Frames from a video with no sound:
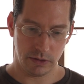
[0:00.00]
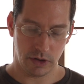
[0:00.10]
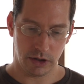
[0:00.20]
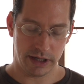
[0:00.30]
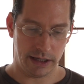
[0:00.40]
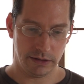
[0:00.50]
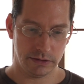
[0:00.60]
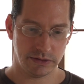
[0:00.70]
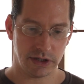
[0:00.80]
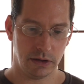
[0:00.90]
Okay,
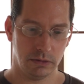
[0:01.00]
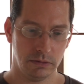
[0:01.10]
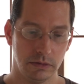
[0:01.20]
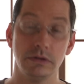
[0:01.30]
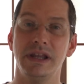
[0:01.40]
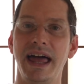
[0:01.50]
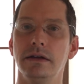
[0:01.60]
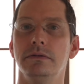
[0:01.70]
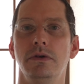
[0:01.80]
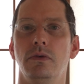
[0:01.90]
so
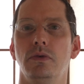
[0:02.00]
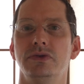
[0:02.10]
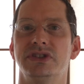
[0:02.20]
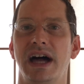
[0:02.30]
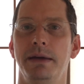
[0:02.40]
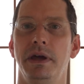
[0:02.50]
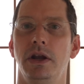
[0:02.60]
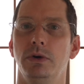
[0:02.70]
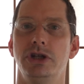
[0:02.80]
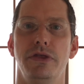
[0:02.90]
let Simon
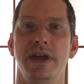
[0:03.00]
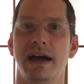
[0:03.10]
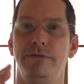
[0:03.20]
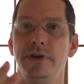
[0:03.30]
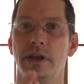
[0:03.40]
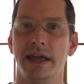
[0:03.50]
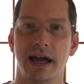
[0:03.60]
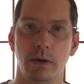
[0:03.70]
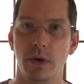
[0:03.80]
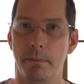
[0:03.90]
know what you think. I feel like
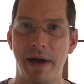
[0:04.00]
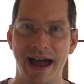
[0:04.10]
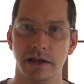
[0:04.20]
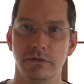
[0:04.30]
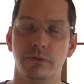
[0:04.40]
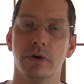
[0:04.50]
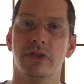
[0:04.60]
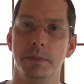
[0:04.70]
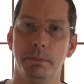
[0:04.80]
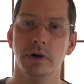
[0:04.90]
I went back and forth.
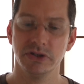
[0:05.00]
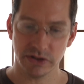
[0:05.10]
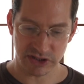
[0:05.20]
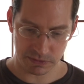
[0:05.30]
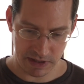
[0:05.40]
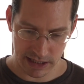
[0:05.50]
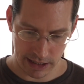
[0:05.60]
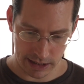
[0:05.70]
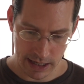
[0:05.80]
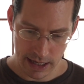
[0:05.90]
I mean, personally speaking,